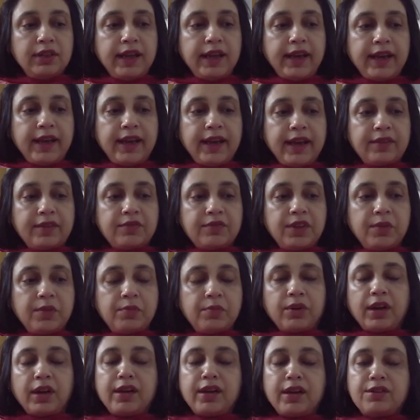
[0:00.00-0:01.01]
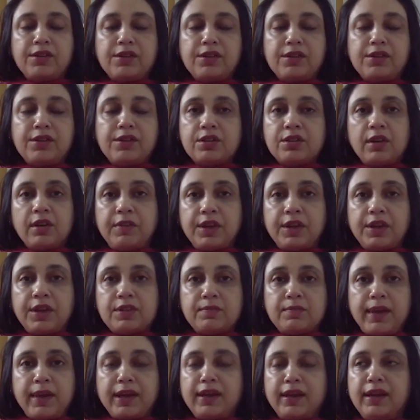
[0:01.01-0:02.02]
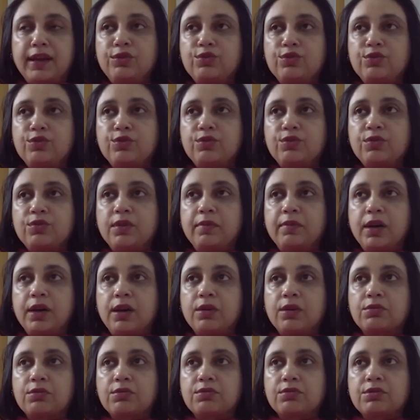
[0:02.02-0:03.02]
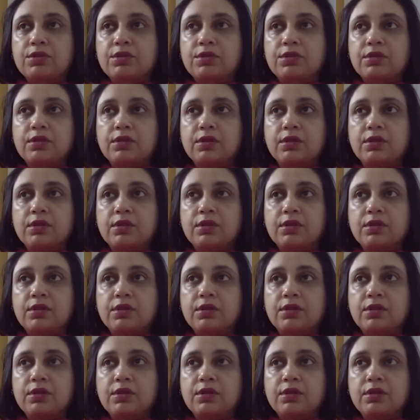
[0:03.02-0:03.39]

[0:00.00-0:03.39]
they have the potential of expanding to about